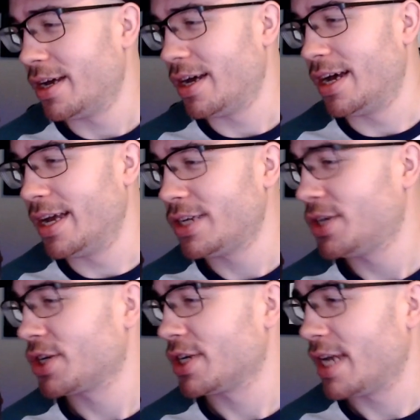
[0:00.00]
It's
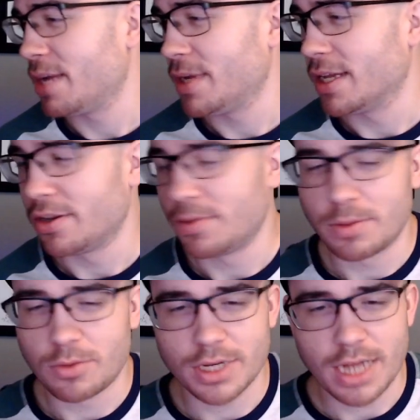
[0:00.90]
just going to take me a little bit
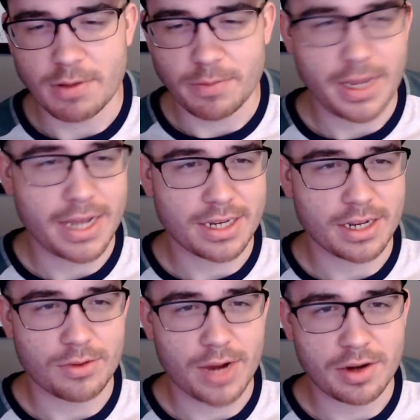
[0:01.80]
more time of BSing
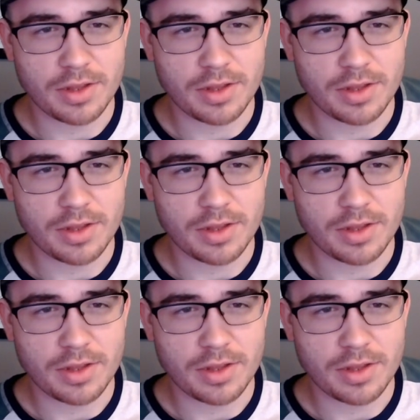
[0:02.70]
around on the